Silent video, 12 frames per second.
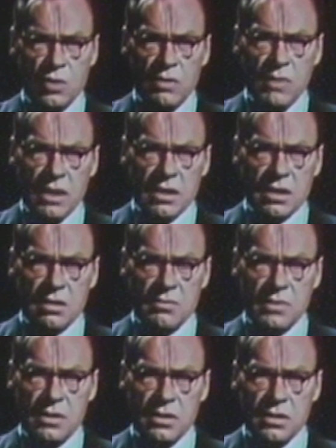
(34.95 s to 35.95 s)
We
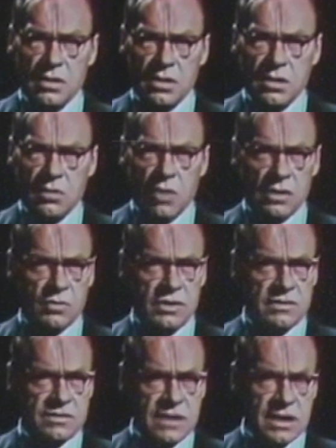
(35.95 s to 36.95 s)
become what
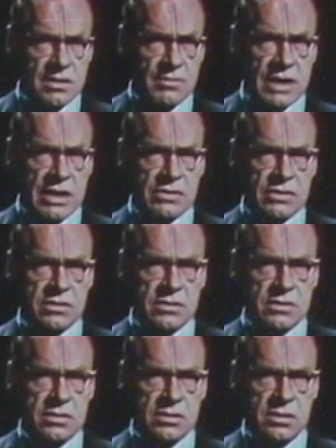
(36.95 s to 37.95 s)
we think about
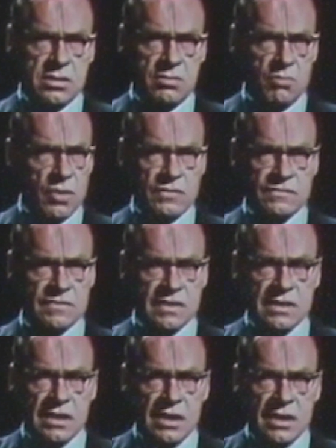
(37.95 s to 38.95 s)
most
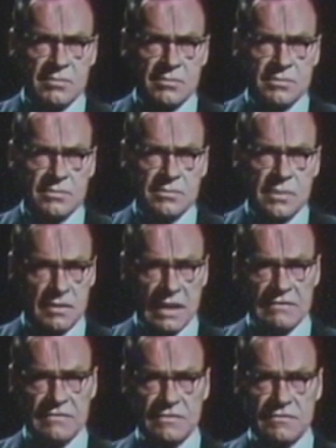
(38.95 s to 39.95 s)
of the time.
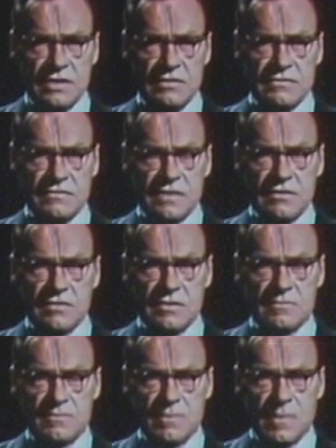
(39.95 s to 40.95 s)
And that's the strangest
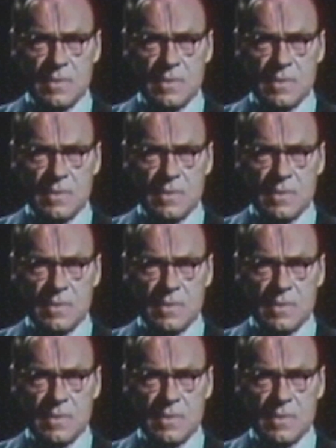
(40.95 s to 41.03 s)
secret.